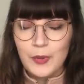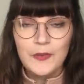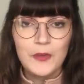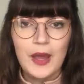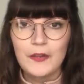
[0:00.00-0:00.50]

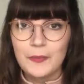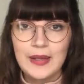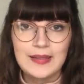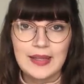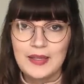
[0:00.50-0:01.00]
But if you have
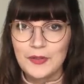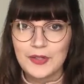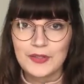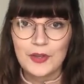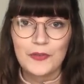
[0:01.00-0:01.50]
placed any
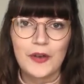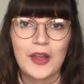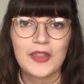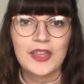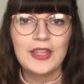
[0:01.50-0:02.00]
order so
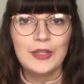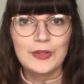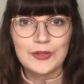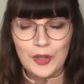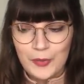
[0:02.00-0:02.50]
far, thank
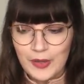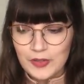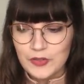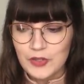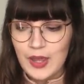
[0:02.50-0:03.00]
you so
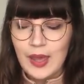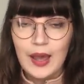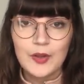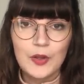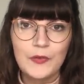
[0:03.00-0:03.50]
much.
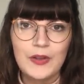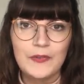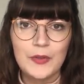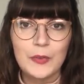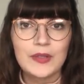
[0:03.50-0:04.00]
And
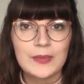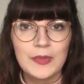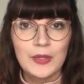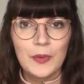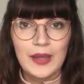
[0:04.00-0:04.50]
hopefully if there was
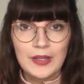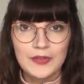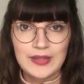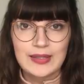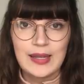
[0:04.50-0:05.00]
something you were
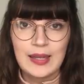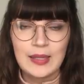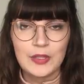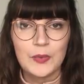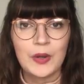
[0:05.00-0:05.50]
interested
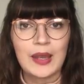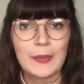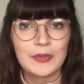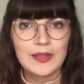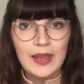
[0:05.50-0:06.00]
in that you
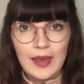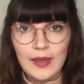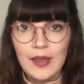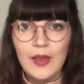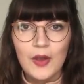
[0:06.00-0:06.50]
weren't able to
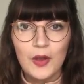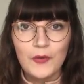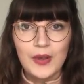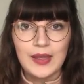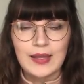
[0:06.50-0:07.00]
get,
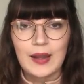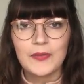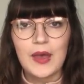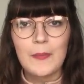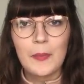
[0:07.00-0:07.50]
hopefully I can
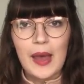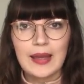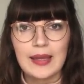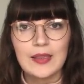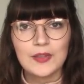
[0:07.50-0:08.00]
have that
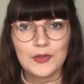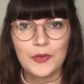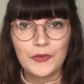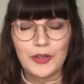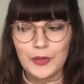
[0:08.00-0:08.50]
back in the
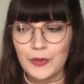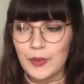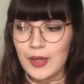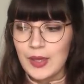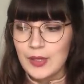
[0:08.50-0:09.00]
store for
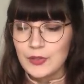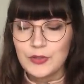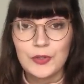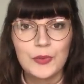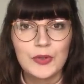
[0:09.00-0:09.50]
you
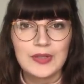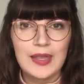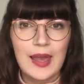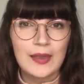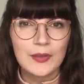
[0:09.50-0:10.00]

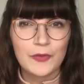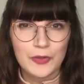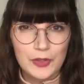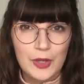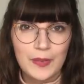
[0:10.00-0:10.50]
towards the end
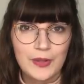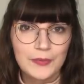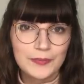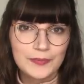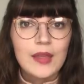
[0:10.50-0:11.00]
of October.